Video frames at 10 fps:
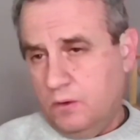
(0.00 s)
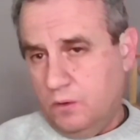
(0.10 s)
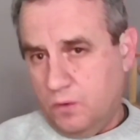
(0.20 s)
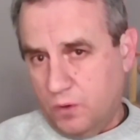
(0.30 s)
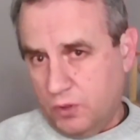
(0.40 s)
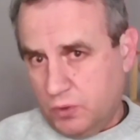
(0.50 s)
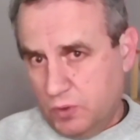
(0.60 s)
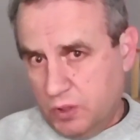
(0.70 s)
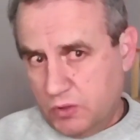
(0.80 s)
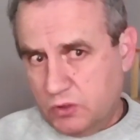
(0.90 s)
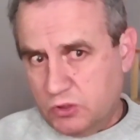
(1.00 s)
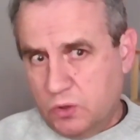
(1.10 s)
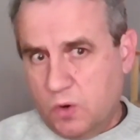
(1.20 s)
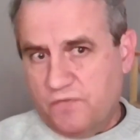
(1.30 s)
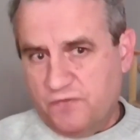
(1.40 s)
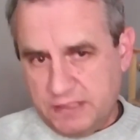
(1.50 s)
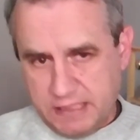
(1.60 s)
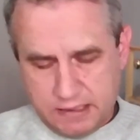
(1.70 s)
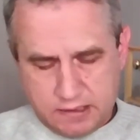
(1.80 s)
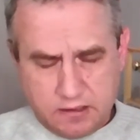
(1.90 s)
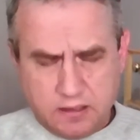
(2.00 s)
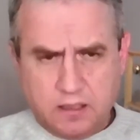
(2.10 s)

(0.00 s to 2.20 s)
According to Newton's law of physics,